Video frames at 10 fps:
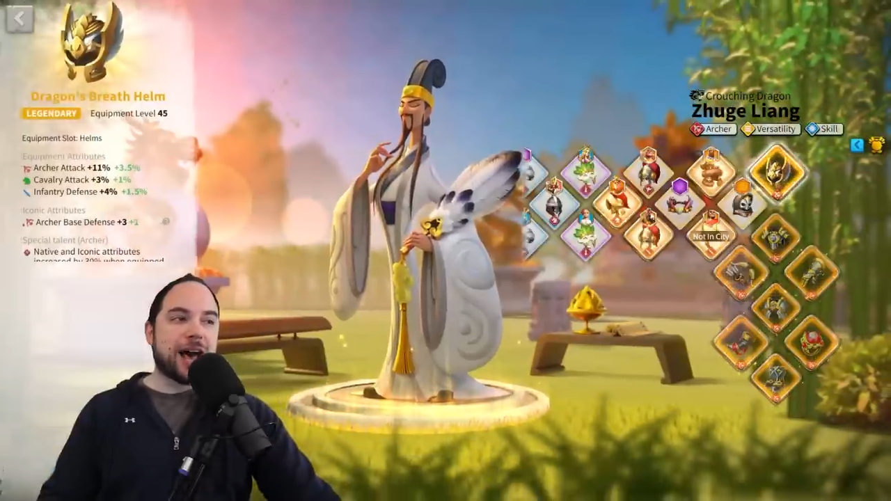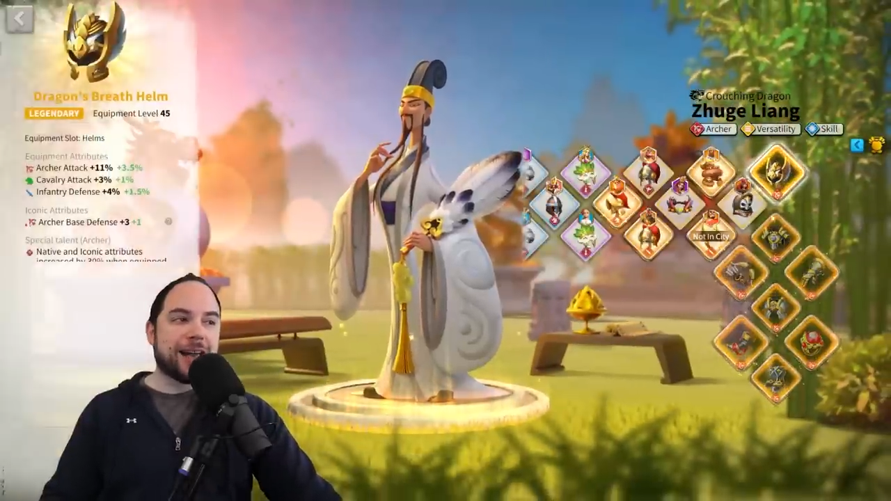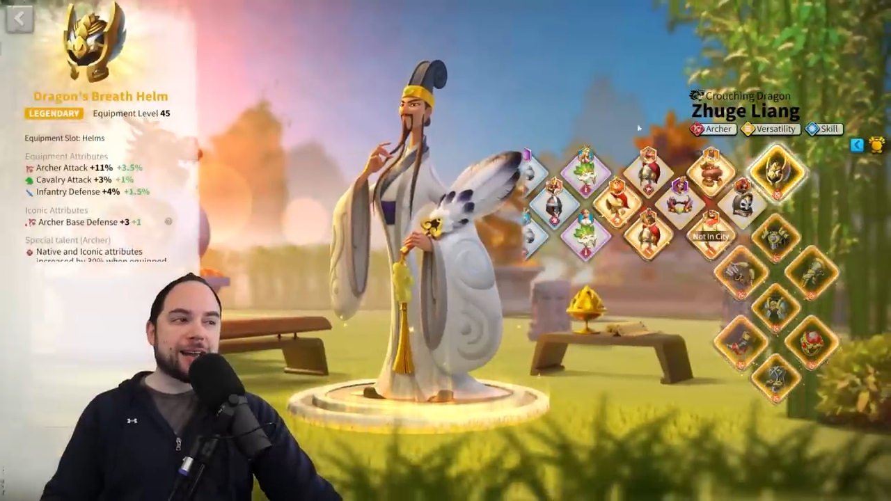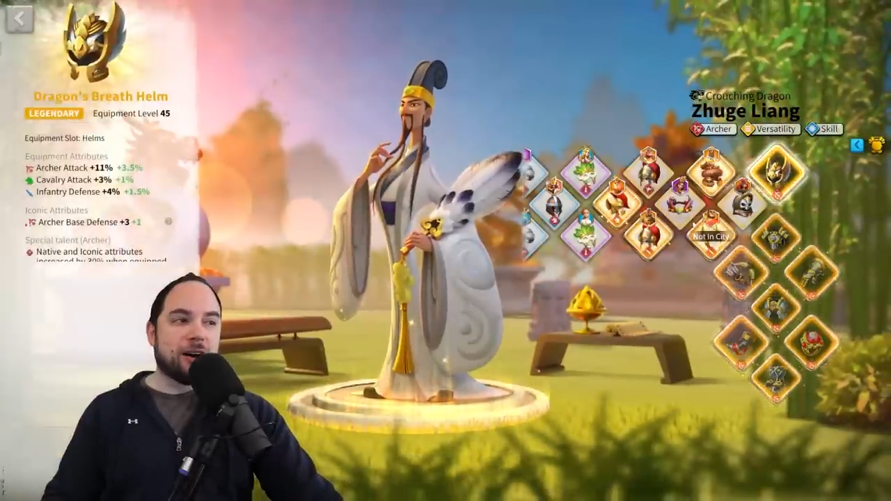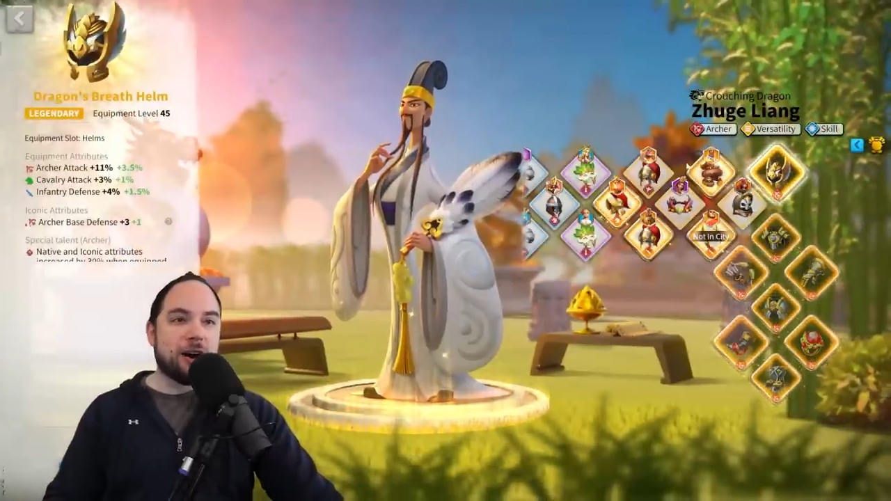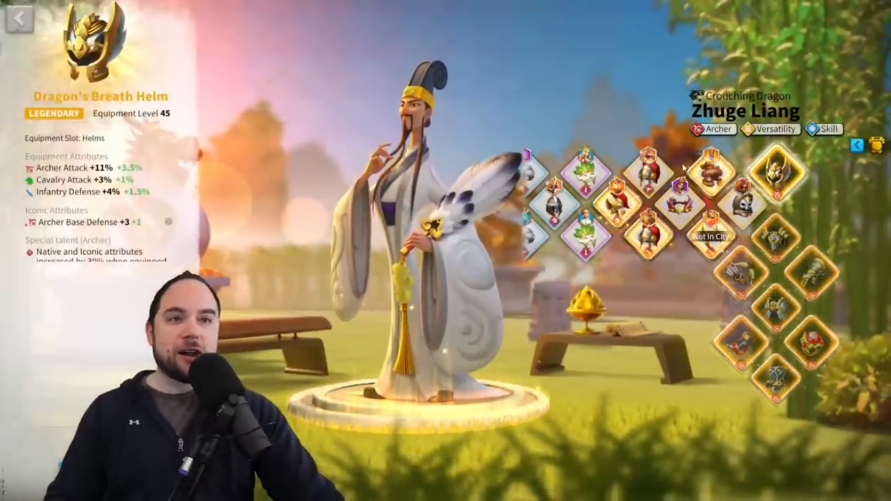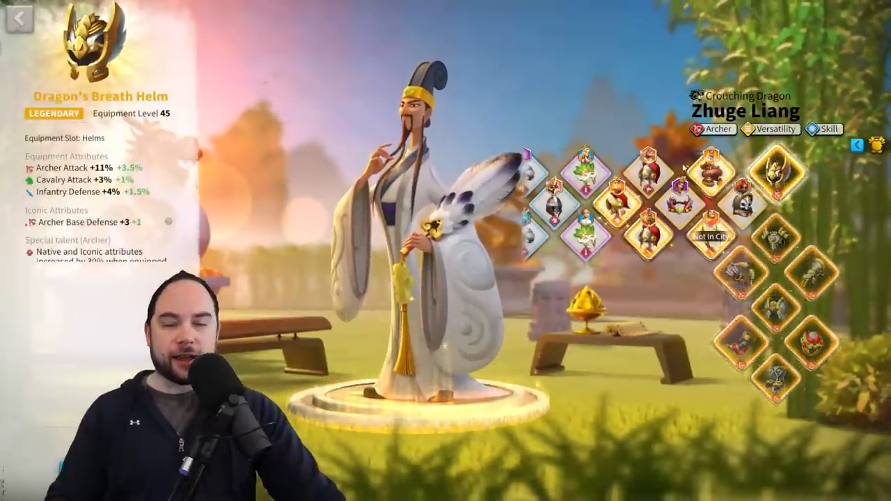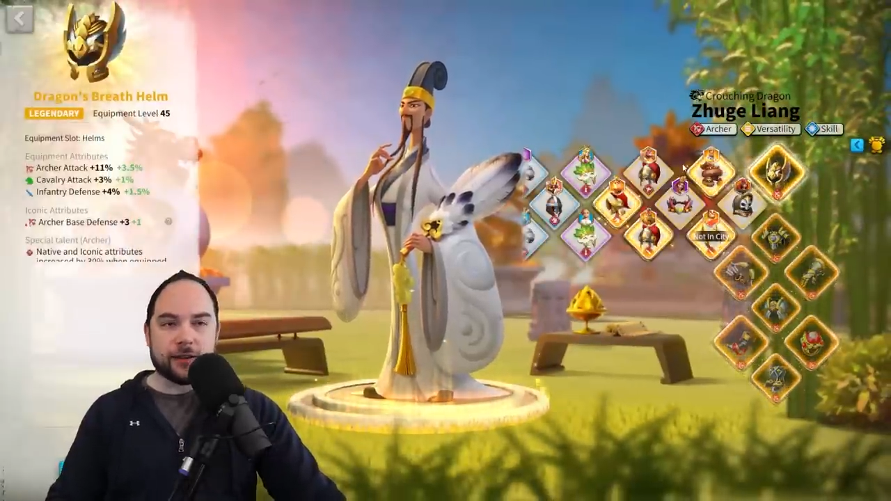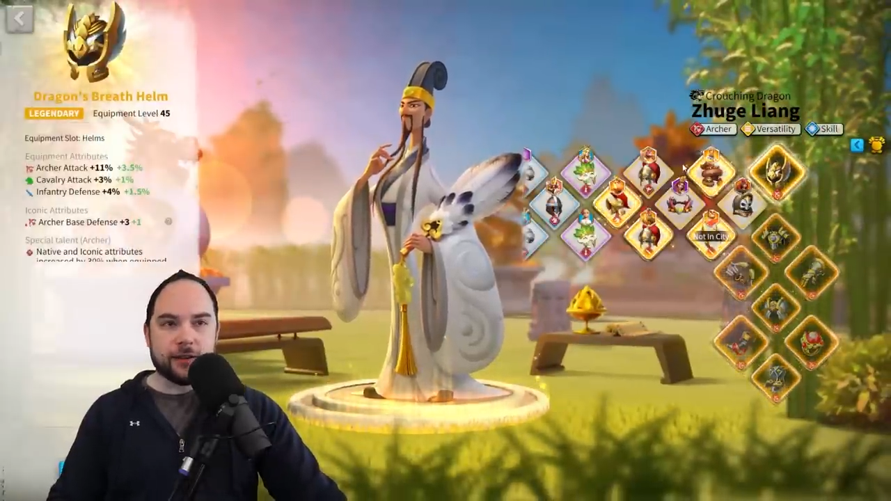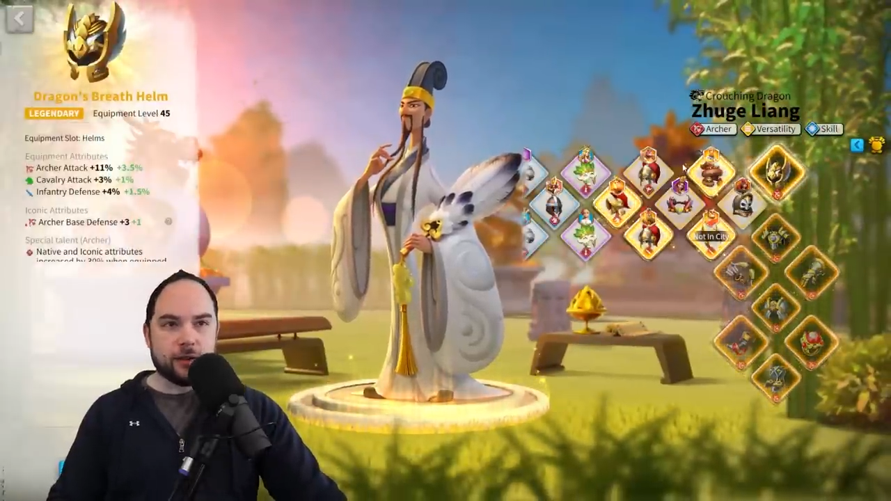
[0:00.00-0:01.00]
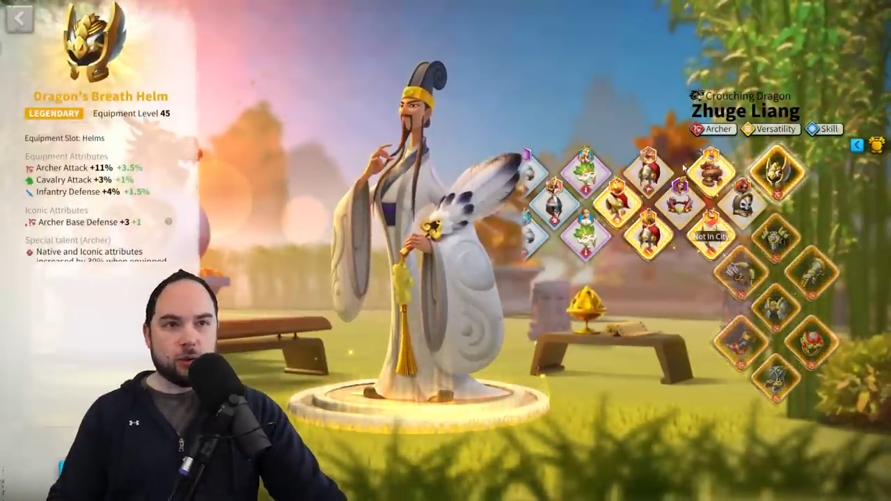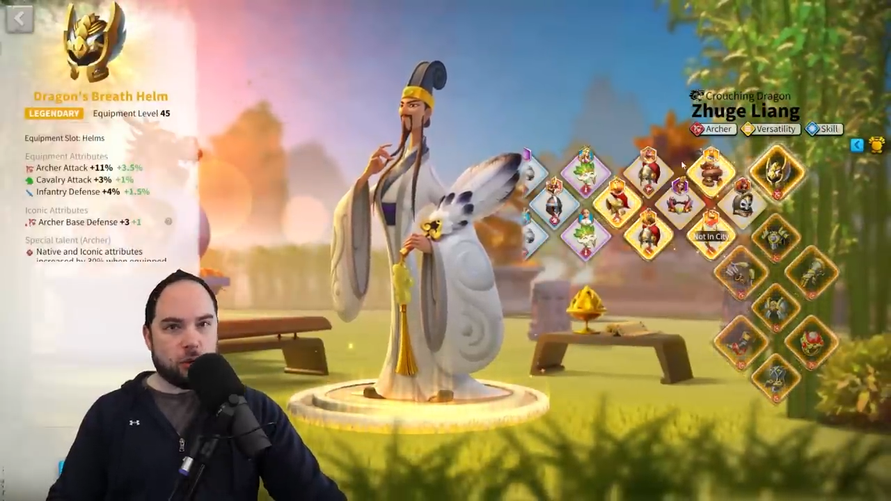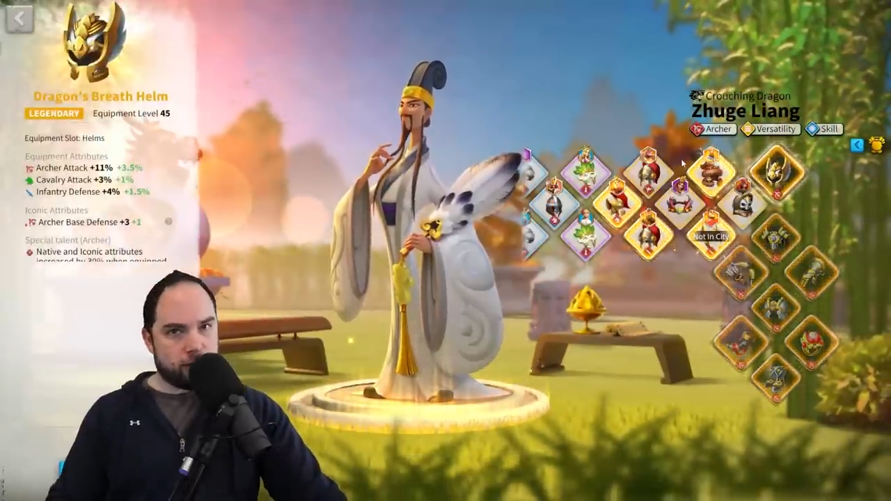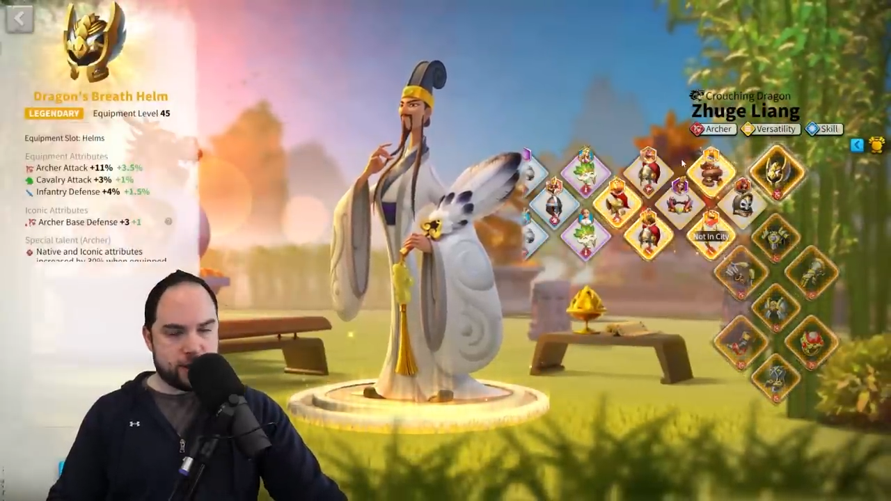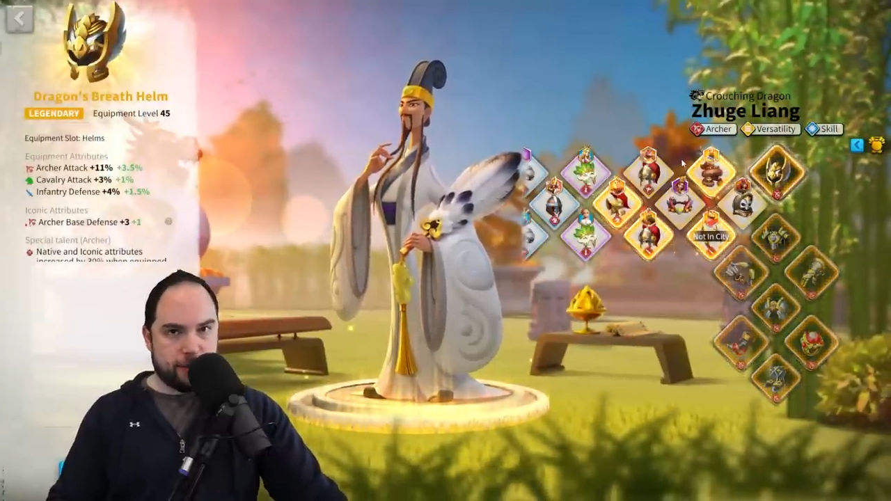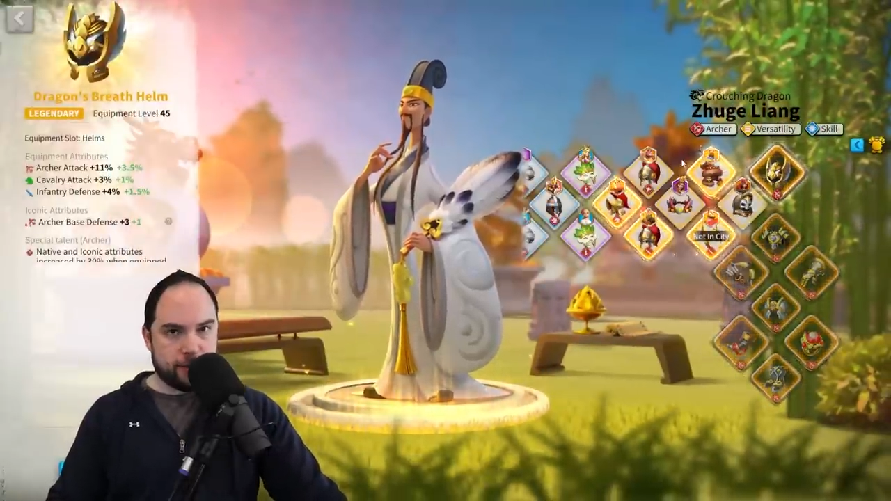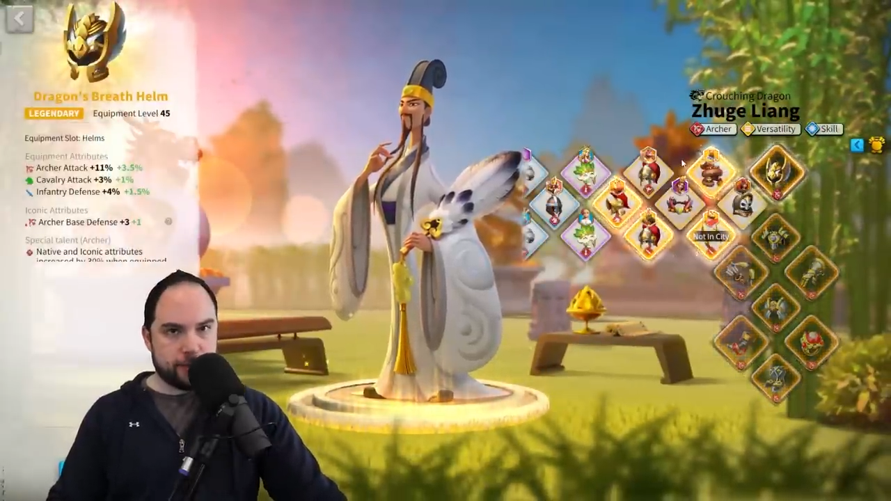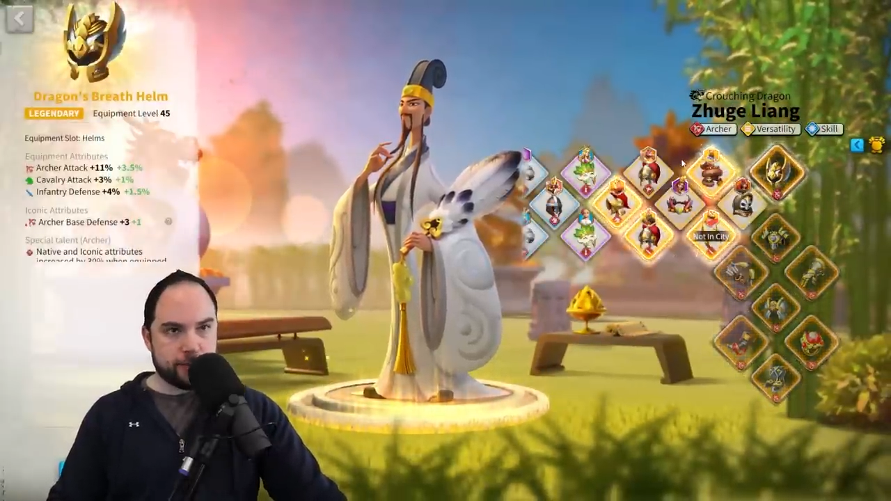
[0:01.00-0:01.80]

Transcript: iconic on here.